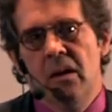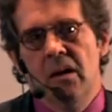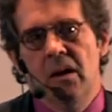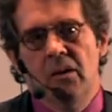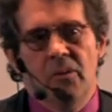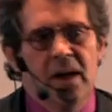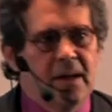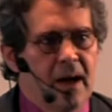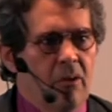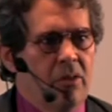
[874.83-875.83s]
Uh, right
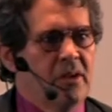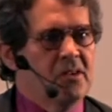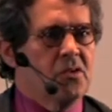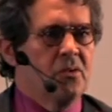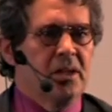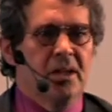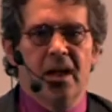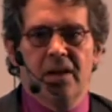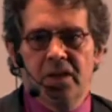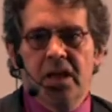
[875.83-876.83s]
now, things are in
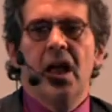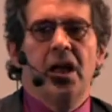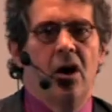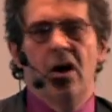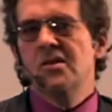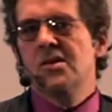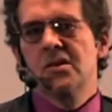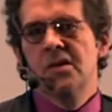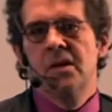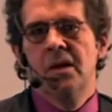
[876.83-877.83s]
kind of a
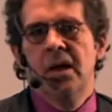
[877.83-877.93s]
chaos,